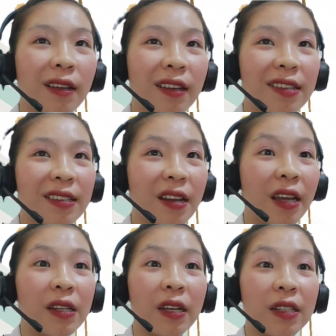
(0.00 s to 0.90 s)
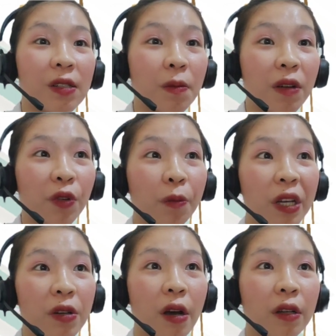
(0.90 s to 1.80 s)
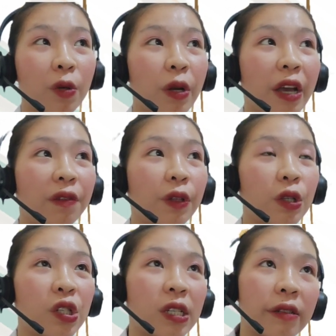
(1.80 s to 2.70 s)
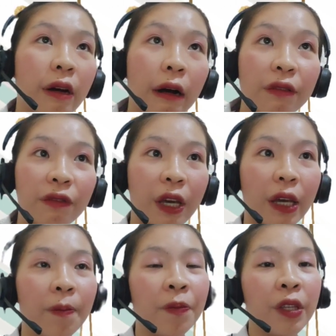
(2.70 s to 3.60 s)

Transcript: It is an antihistamine for my daughter whenever she's coughing.